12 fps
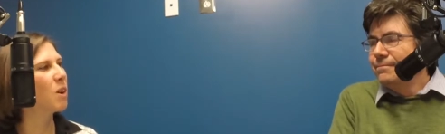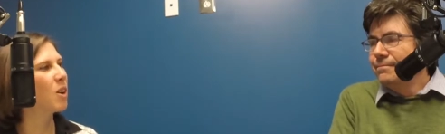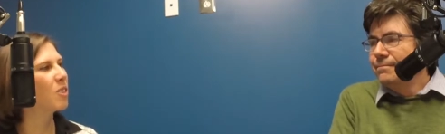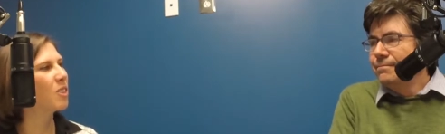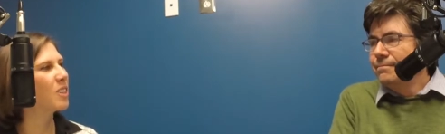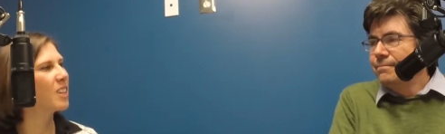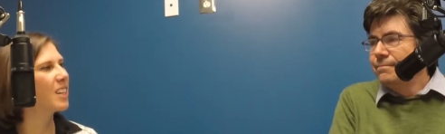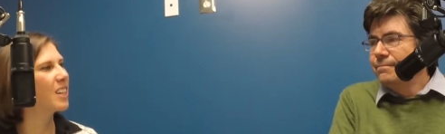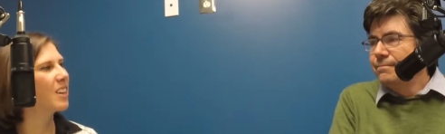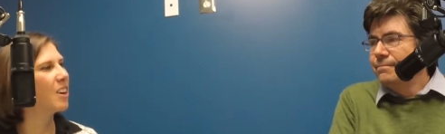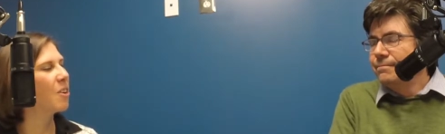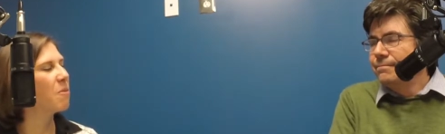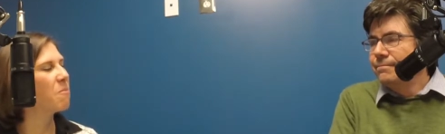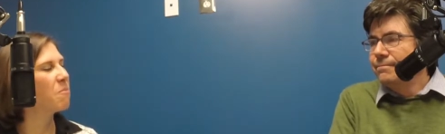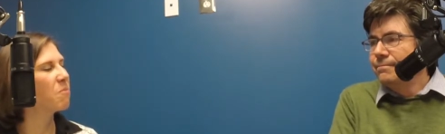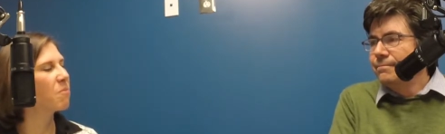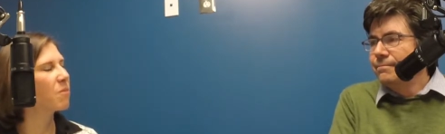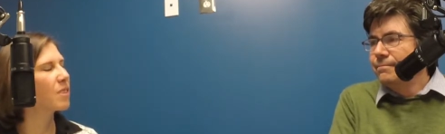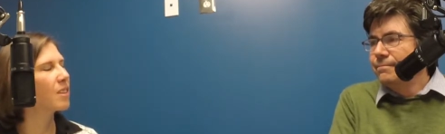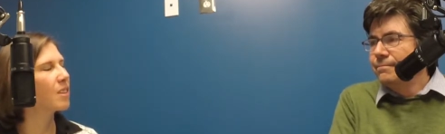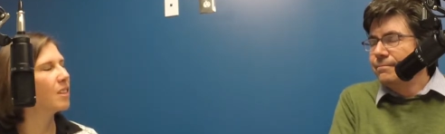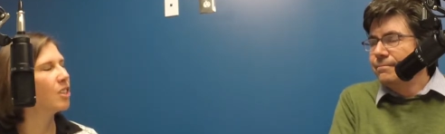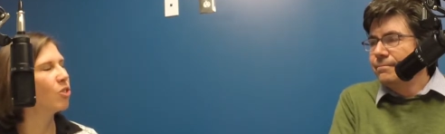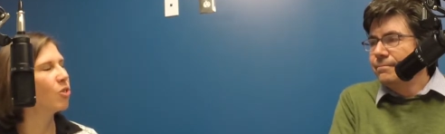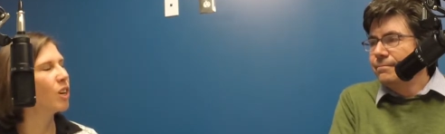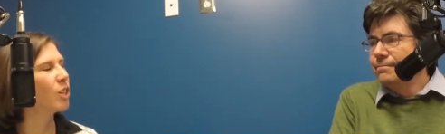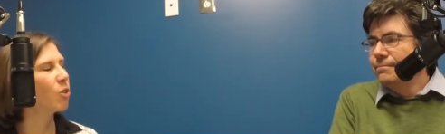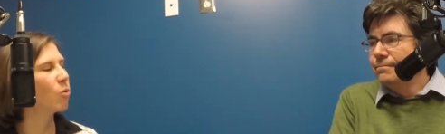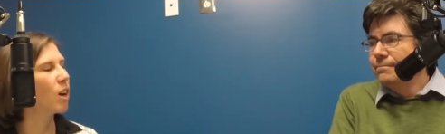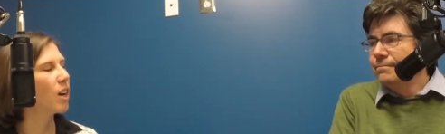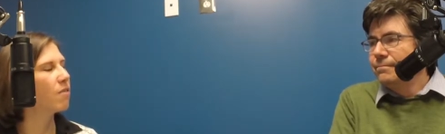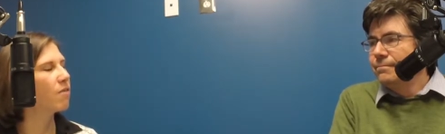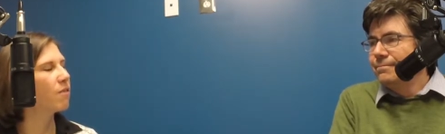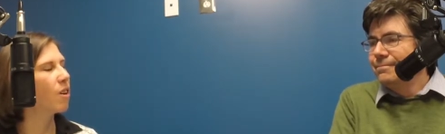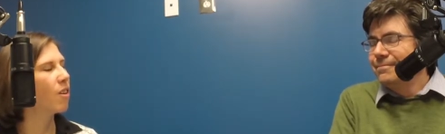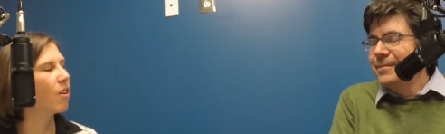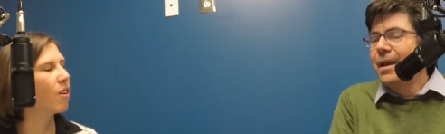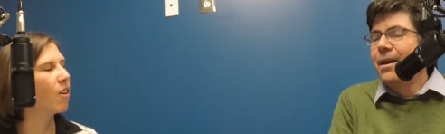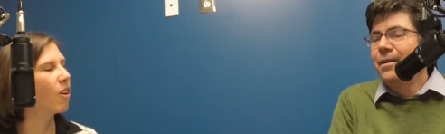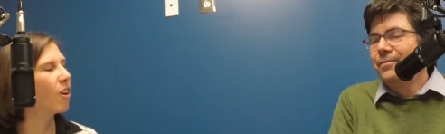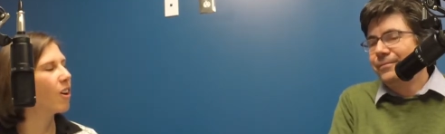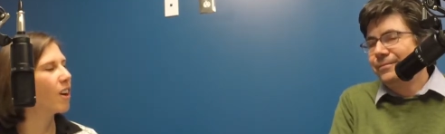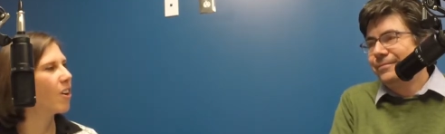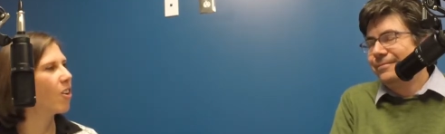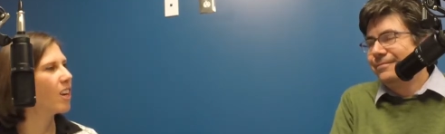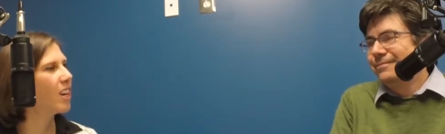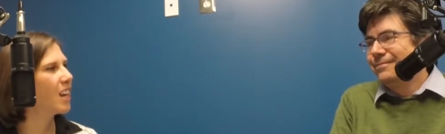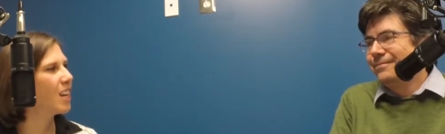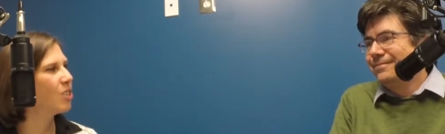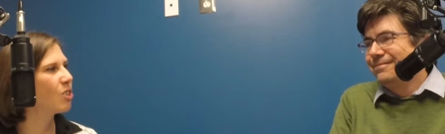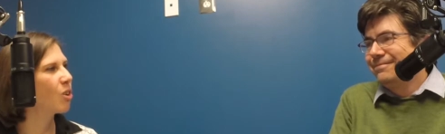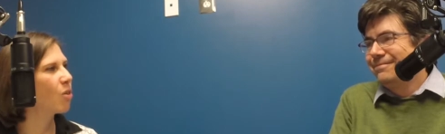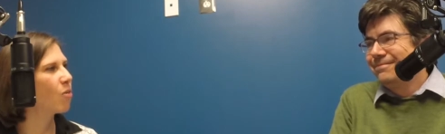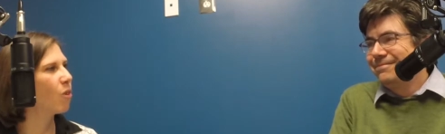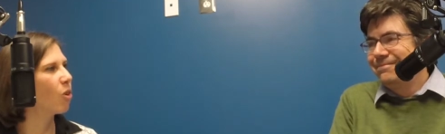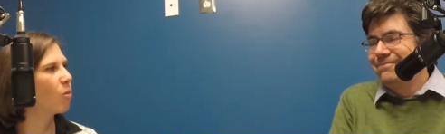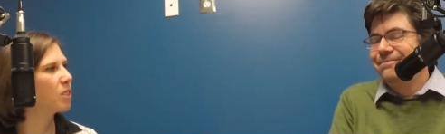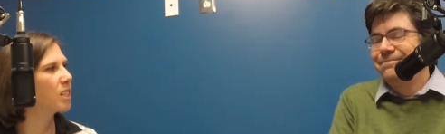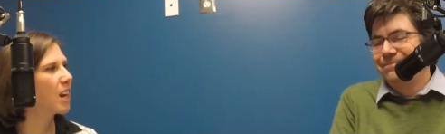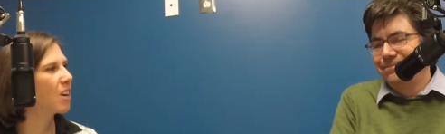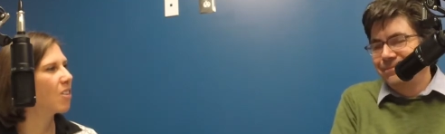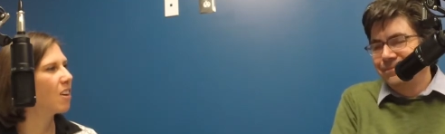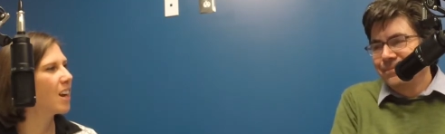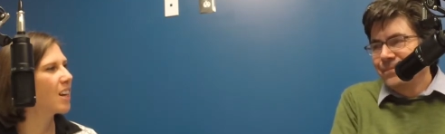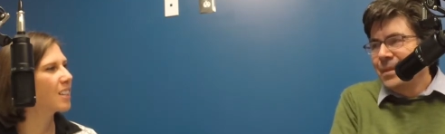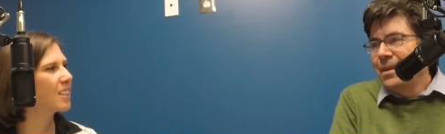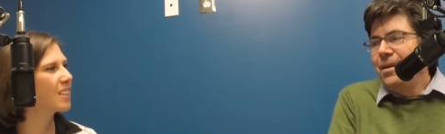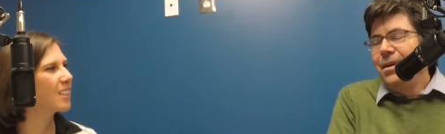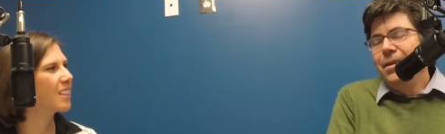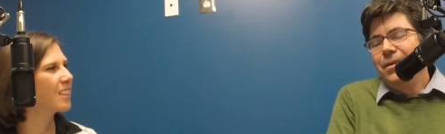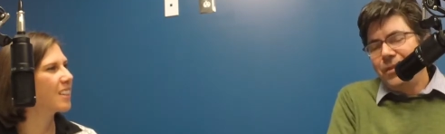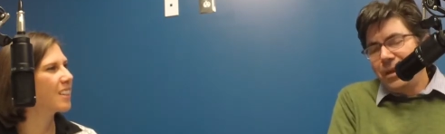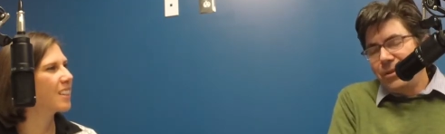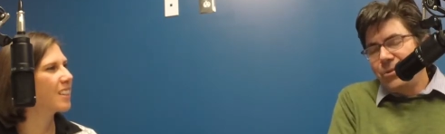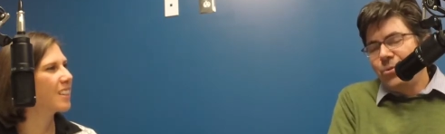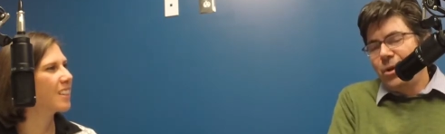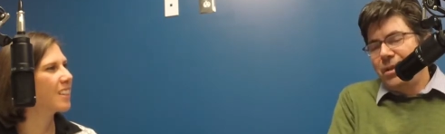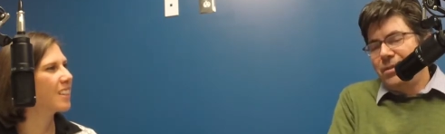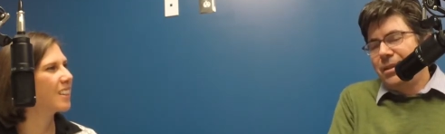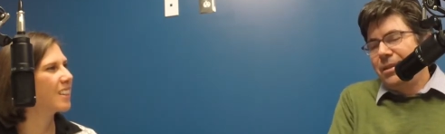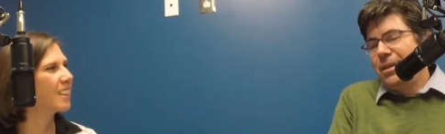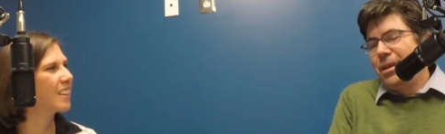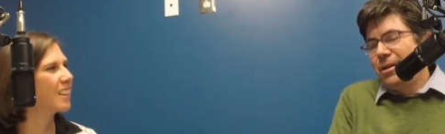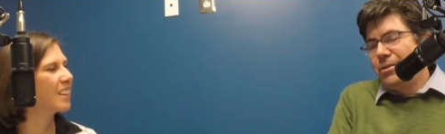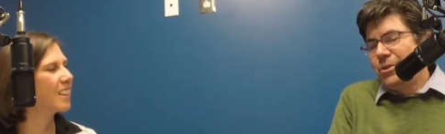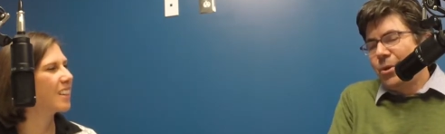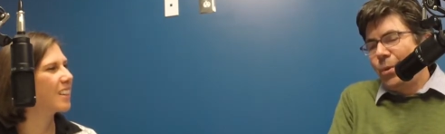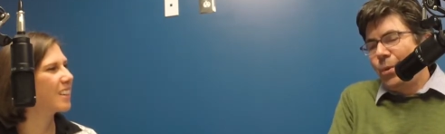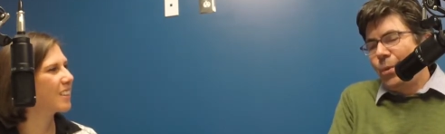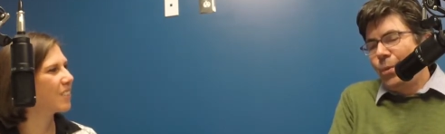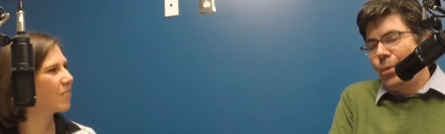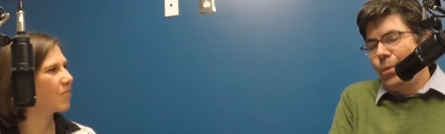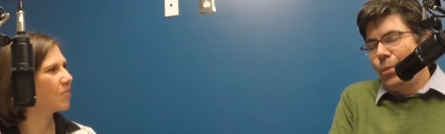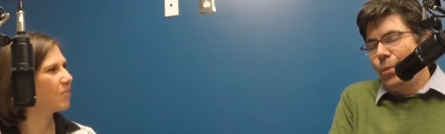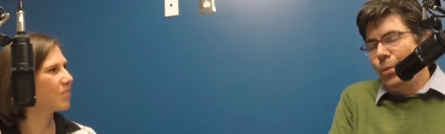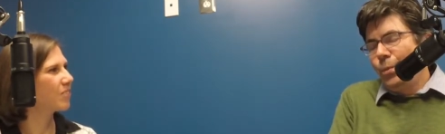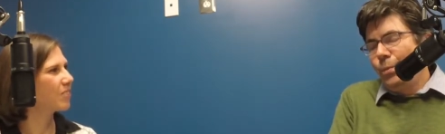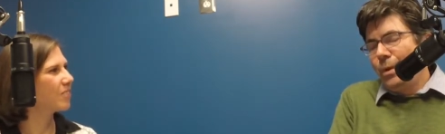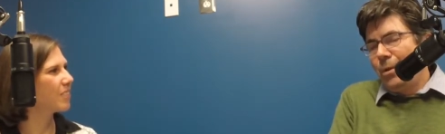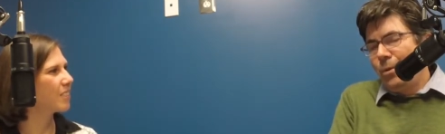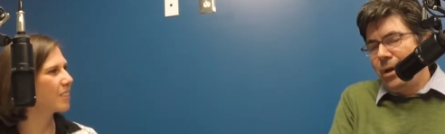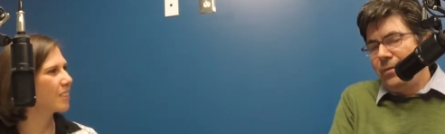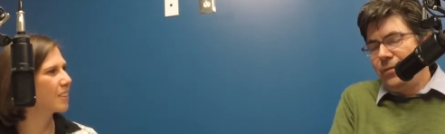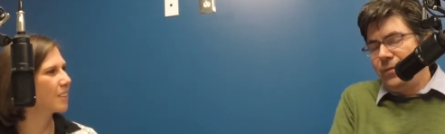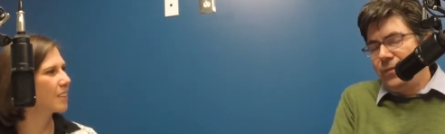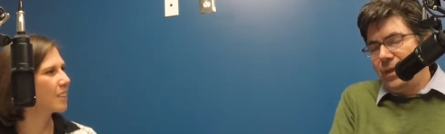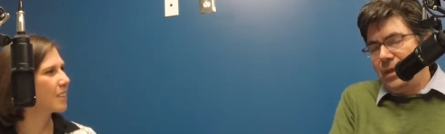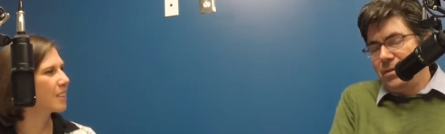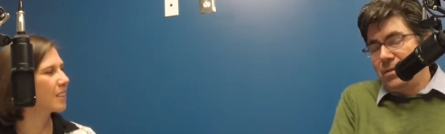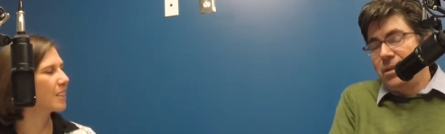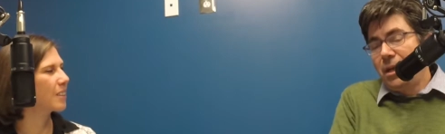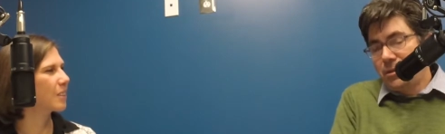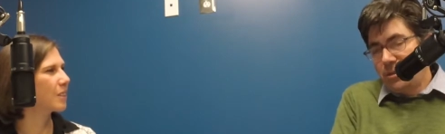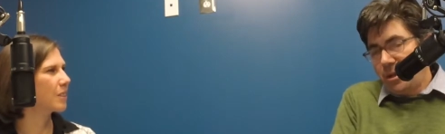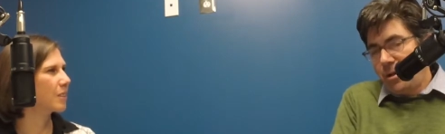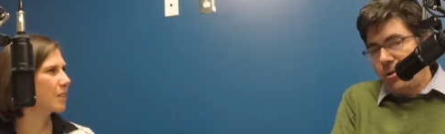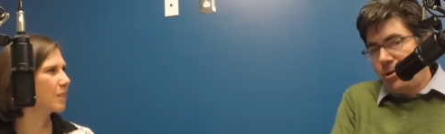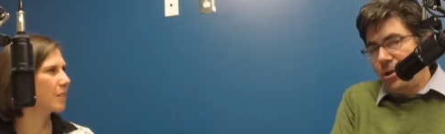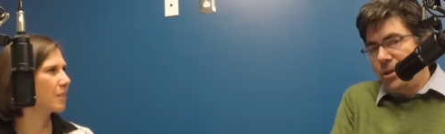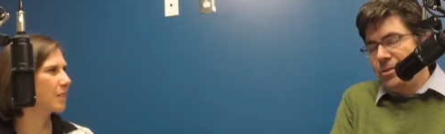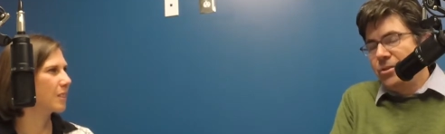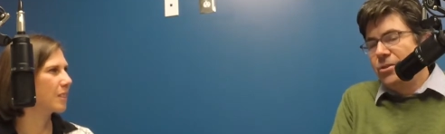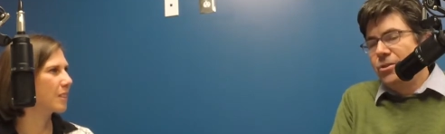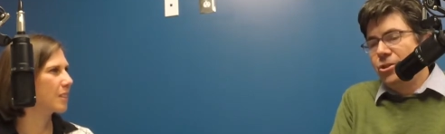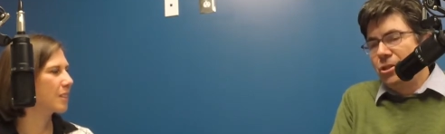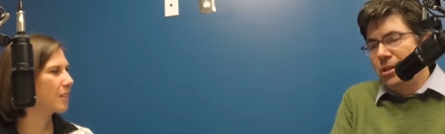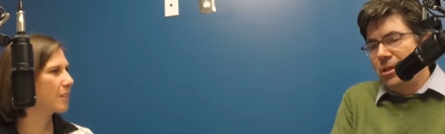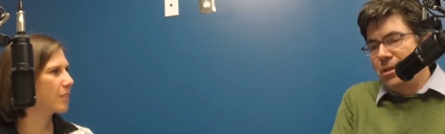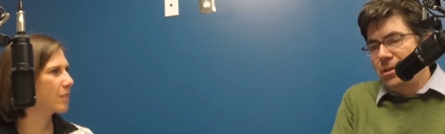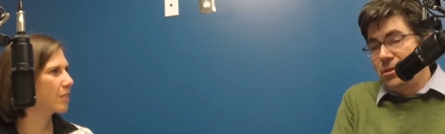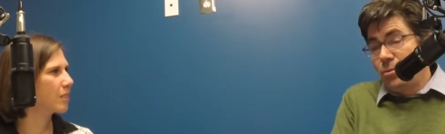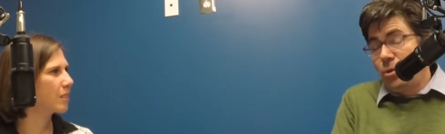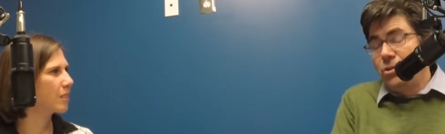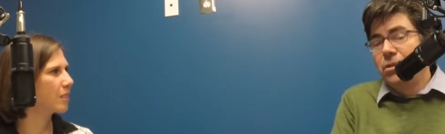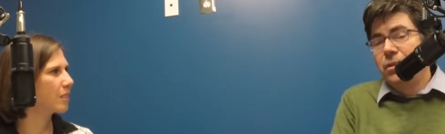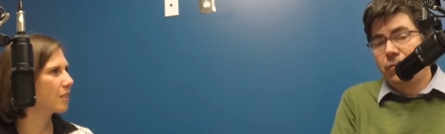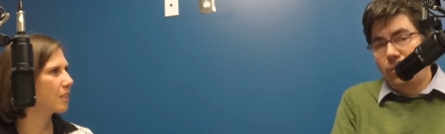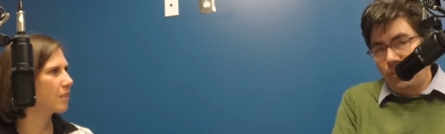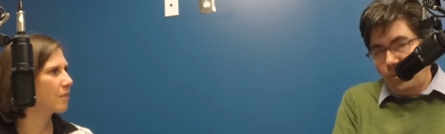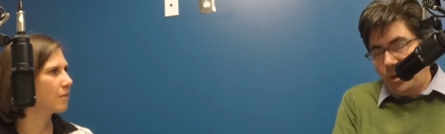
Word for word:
Speaker 1: about the um, you and your wife are on an indigo farm, is that correct?
Speaker 2: Thanks for asking. Yeah, so my wife is a textile artist. She is originally from